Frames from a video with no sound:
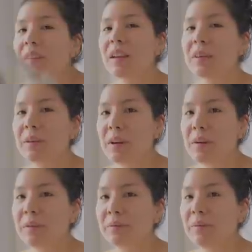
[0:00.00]
Here we
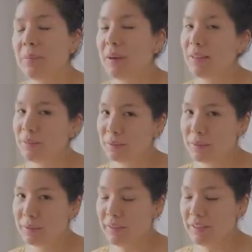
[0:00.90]
go. Am I a little
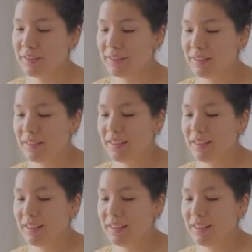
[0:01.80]
nervous?